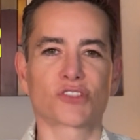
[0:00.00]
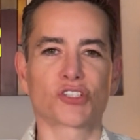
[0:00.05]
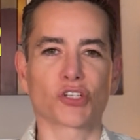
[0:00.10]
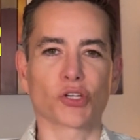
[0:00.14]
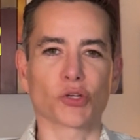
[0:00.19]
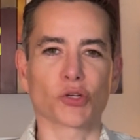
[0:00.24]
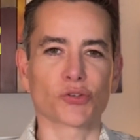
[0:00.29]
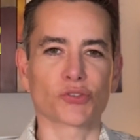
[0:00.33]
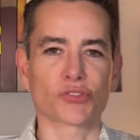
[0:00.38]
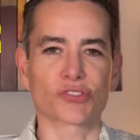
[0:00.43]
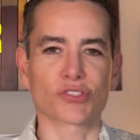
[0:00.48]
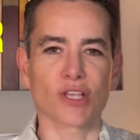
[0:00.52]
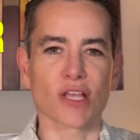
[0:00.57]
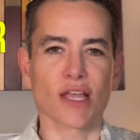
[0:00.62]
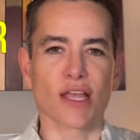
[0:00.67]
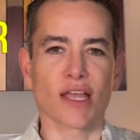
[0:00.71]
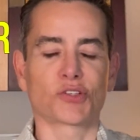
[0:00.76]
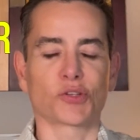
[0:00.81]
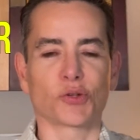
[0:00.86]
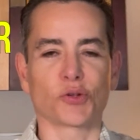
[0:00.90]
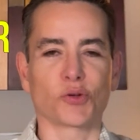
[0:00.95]
chose
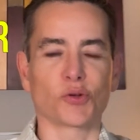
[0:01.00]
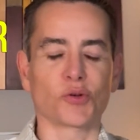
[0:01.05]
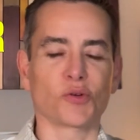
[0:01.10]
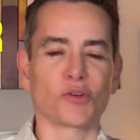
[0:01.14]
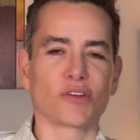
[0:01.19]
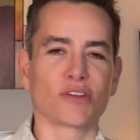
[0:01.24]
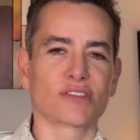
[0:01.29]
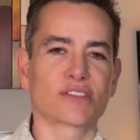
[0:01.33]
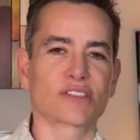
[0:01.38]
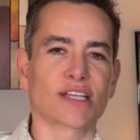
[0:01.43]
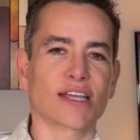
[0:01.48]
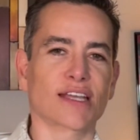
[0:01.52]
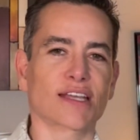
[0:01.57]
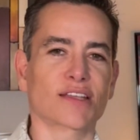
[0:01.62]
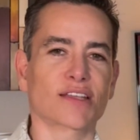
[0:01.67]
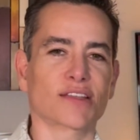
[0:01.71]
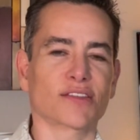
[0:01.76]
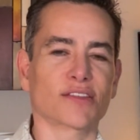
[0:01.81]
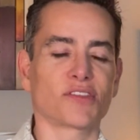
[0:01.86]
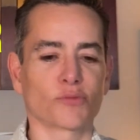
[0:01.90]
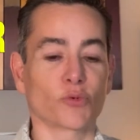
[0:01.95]
to
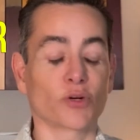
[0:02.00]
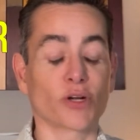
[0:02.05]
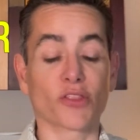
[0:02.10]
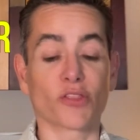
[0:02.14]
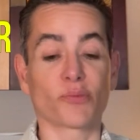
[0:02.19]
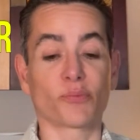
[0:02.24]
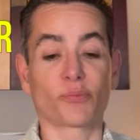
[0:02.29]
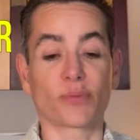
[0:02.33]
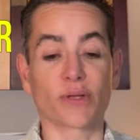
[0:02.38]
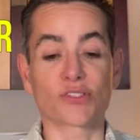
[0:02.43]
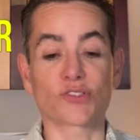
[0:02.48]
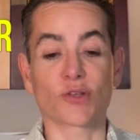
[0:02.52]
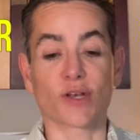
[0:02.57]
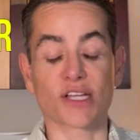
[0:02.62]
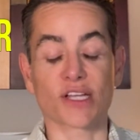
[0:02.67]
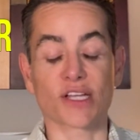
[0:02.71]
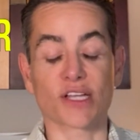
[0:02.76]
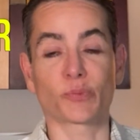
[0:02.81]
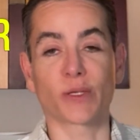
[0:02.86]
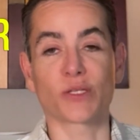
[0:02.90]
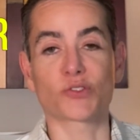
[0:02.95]
take one of the
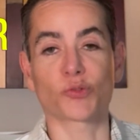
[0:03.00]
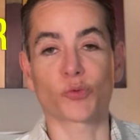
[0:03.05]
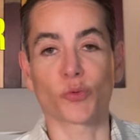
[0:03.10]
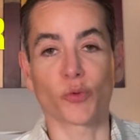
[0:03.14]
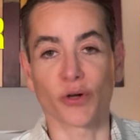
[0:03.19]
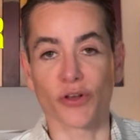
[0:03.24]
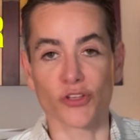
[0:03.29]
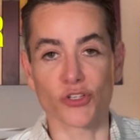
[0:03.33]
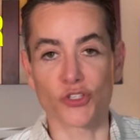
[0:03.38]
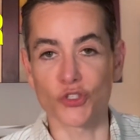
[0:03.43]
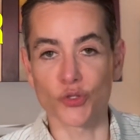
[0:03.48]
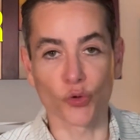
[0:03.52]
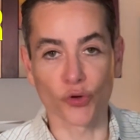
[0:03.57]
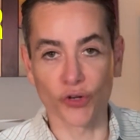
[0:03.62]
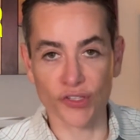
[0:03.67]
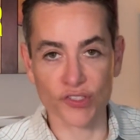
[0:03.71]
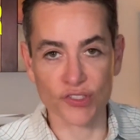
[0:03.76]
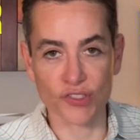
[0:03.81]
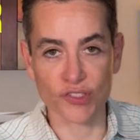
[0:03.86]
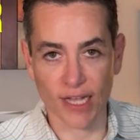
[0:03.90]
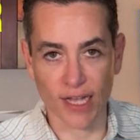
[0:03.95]
benzodiazepines with one of the
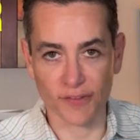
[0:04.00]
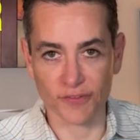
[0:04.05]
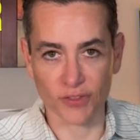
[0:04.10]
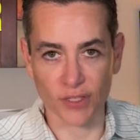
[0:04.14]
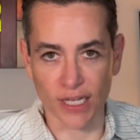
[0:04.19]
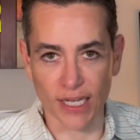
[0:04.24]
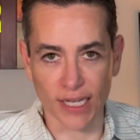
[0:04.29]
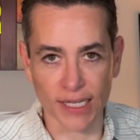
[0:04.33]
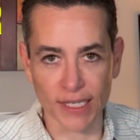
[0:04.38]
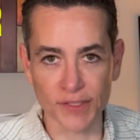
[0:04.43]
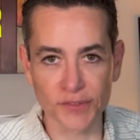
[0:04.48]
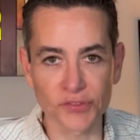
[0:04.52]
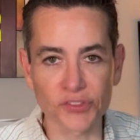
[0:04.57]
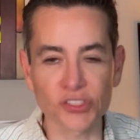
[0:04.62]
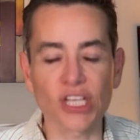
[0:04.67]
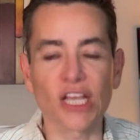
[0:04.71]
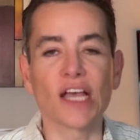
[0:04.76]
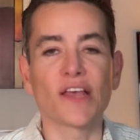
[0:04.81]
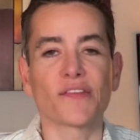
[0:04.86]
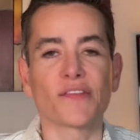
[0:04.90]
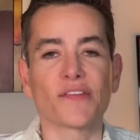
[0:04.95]
shortest half
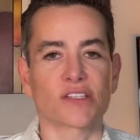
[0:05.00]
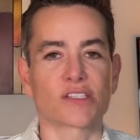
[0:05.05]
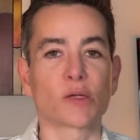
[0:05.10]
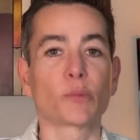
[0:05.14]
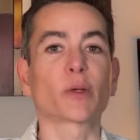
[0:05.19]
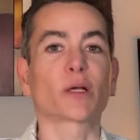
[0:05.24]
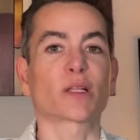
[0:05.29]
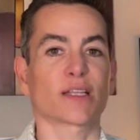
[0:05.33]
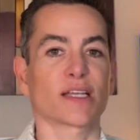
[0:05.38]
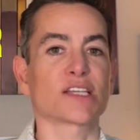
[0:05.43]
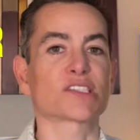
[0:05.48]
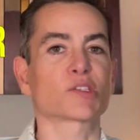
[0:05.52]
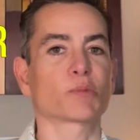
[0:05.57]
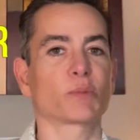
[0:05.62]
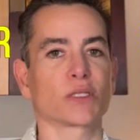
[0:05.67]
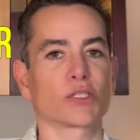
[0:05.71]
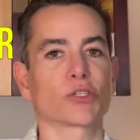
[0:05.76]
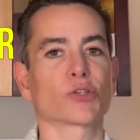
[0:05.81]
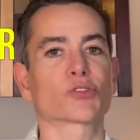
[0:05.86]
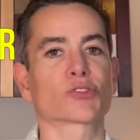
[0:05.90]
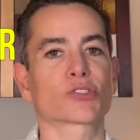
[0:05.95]
lives that typically has
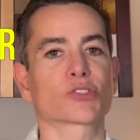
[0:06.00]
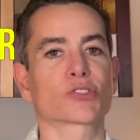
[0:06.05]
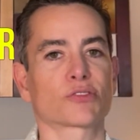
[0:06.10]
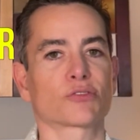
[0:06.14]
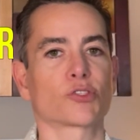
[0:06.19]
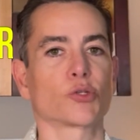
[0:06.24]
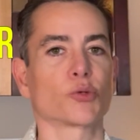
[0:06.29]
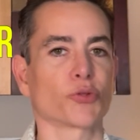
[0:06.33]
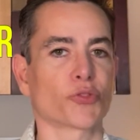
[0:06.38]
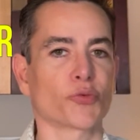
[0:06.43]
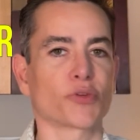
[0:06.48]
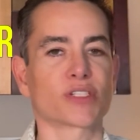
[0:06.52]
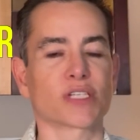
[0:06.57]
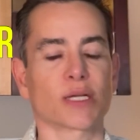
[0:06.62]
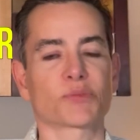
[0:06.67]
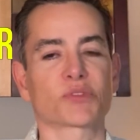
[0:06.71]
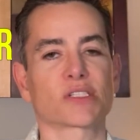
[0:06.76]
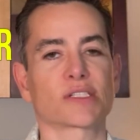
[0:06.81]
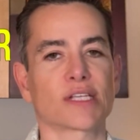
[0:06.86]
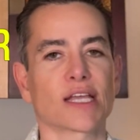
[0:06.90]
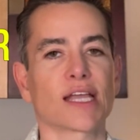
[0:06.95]
to be dosed two or three
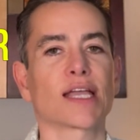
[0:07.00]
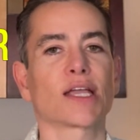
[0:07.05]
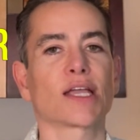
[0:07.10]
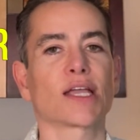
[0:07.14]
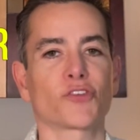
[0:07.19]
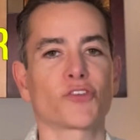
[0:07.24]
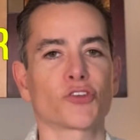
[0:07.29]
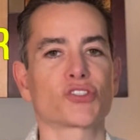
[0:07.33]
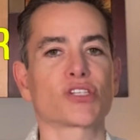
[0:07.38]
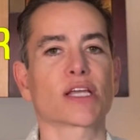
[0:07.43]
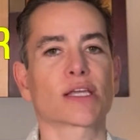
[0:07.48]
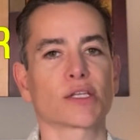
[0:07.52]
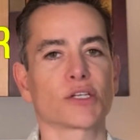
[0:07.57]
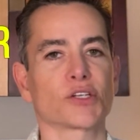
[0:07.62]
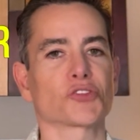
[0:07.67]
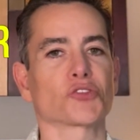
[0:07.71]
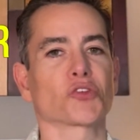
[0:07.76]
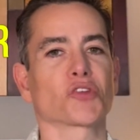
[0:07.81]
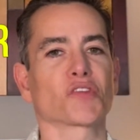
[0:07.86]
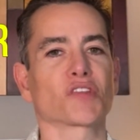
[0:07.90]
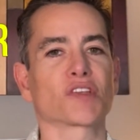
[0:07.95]
times a day if you're
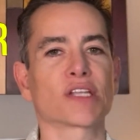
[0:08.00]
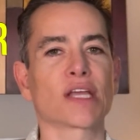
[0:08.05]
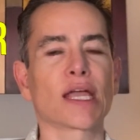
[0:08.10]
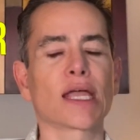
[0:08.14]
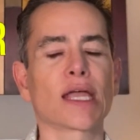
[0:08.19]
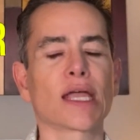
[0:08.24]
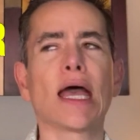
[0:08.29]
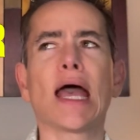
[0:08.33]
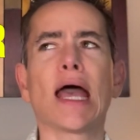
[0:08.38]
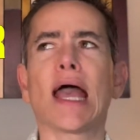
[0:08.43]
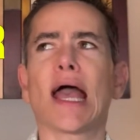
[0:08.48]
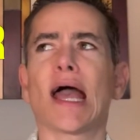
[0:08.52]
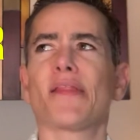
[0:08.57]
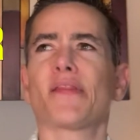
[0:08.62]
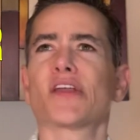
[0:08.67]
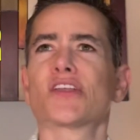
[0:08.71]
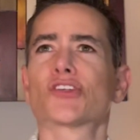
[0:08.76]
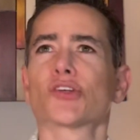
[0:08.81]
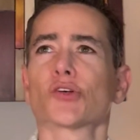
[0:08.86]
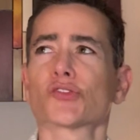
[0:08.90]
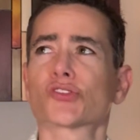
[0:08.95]
taking it during the day.
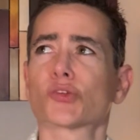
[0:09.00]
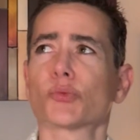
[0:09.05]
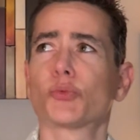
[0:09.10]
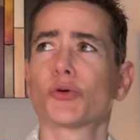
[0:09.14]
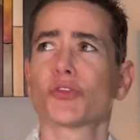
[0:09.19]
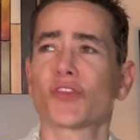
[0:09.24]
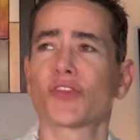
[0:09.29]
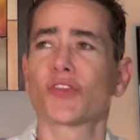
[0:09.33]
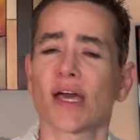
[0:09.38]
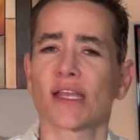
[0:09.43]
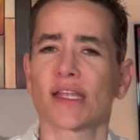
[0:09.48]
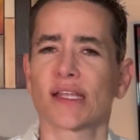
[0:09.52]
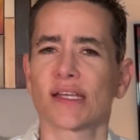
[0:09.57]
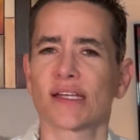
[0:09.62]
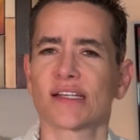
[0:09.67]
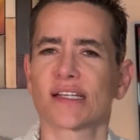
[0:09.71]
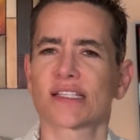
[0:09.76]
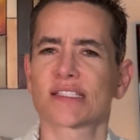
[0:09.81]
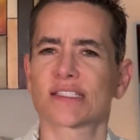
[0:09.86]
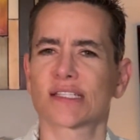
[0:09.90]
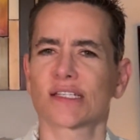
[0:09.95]
And they chose to put that
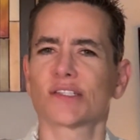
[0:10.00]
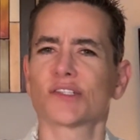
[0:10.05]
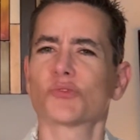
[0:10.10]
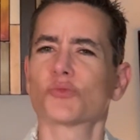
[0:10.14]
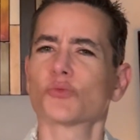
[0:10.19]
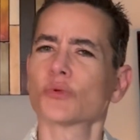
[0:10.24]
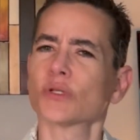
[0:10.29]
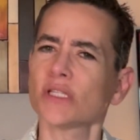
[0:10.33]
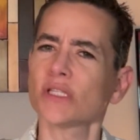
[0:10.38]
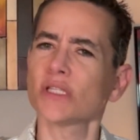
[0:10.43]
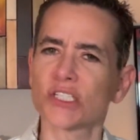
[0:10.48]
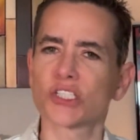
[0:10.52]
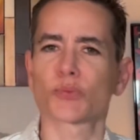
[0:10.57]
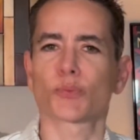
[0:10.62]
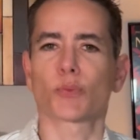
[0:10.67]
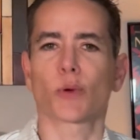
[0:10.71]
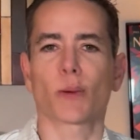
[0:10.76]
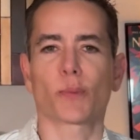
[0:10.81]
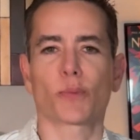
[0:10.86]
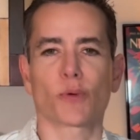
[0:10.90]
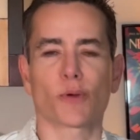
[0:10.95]
in an extended release
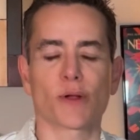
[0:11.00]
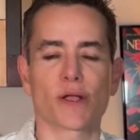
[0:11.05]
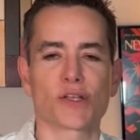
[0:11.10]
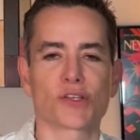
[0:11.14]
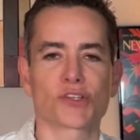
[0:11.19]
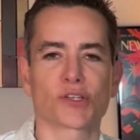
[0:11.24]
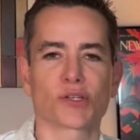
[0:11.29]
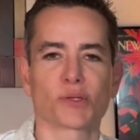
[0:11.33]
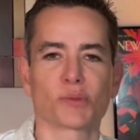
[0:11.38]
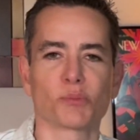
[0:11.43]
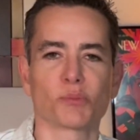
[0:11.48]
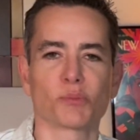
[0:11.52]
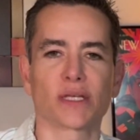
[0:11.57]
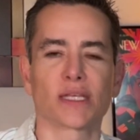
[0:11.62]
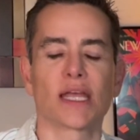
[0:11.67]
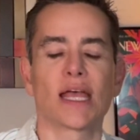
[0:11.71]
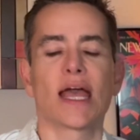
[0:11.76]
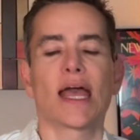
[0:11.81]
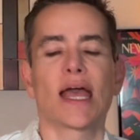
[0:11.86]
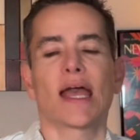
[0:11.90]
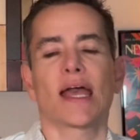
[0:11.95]
preparation.
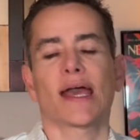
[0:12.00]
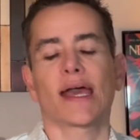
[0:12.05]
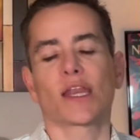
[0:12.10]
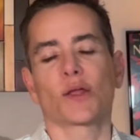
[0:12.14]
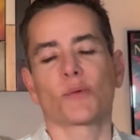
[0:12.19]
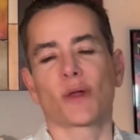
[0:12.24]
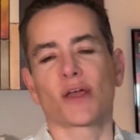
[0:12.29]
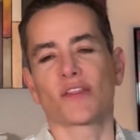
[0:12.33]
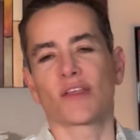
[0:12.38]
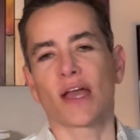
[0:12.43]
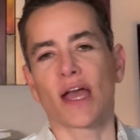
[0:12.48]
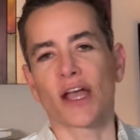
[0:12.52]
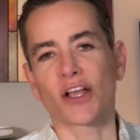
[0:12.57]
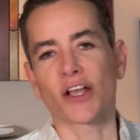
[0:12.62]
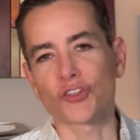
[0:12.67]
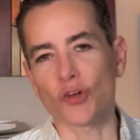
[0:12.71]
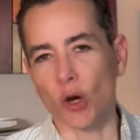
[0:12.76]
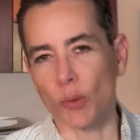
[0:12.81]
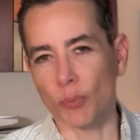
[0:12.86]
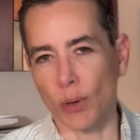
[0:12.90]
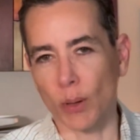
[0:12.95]
But anyway, the
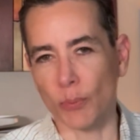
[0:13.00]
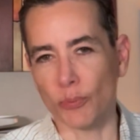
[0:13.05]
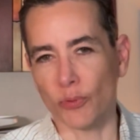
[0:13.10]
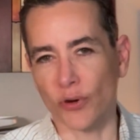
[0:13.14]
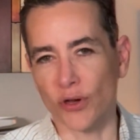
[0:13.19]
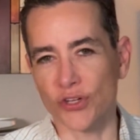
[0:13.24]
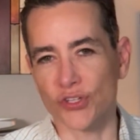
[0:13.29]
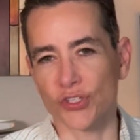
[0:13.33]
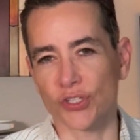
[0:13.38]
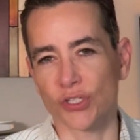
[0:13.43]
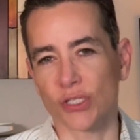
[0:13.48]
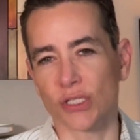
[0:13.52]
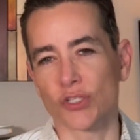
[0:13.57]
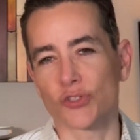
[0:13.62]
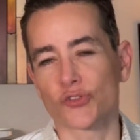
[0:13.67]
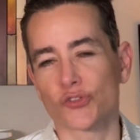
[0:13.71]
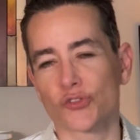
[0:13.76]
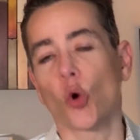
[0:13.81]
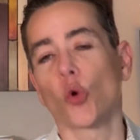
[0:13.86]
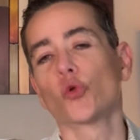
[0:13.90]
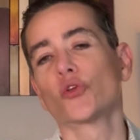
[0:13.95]
XR preparation
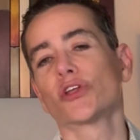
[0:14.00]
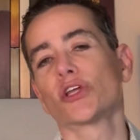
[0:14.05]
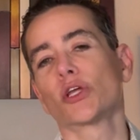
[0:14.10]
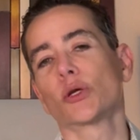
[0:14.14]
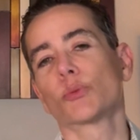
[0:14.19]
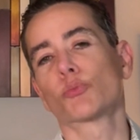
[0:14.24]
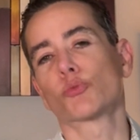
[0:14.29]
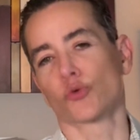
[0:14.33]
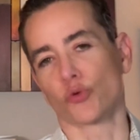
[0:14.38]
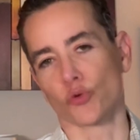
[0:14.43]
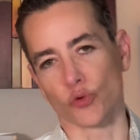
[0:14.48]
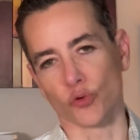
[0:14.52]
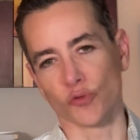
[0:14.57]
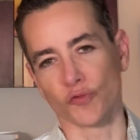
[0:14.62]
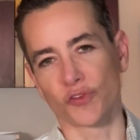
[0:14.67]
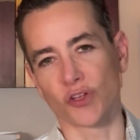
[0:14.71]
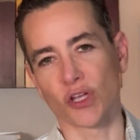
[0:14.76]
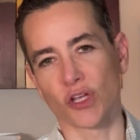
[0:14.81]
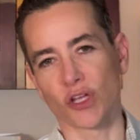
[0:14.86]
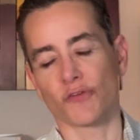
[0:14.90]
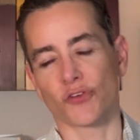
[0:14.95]
is only
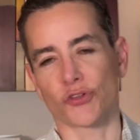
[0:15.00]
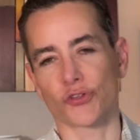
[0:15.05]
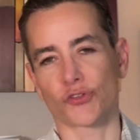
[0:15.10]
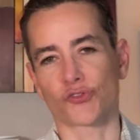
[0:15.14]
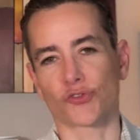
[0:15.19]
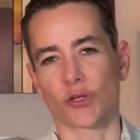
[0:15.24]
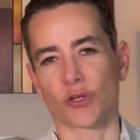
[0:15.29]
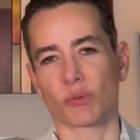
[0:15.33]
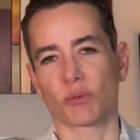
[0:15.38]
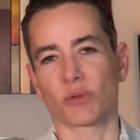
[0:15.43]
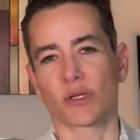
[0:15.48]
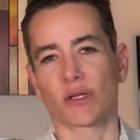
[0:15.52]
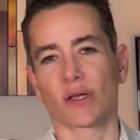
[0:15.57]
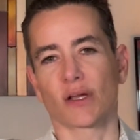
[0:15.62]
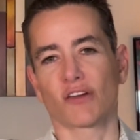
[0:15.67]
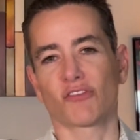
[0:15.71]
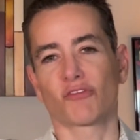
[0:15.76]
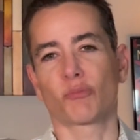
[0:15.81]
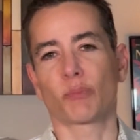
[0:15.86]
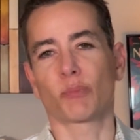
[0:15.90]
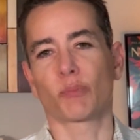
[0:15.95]
approved for the treatment
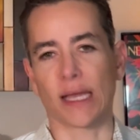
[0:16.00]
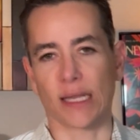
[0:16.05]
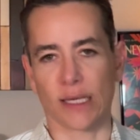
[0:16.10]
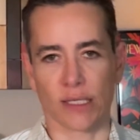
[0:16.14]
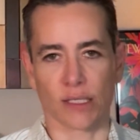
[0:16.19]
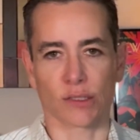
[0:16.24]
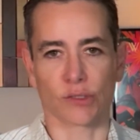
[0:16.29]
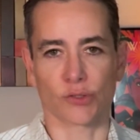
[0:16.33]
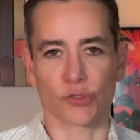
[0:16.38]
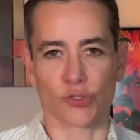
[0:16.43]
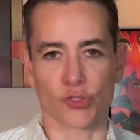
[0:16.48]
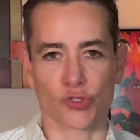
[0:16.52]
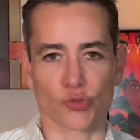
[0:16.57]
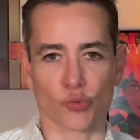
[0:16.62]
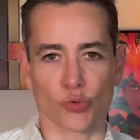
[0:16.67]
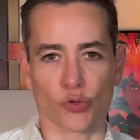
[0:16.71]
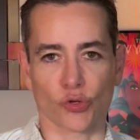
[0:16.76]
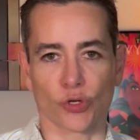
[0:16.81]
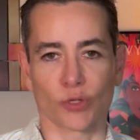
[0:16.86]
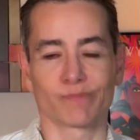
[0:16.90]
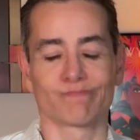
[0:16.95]
of panic
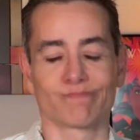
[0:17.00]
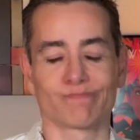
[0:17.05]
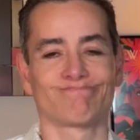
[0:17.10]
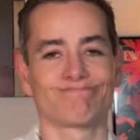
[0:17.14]
disorder.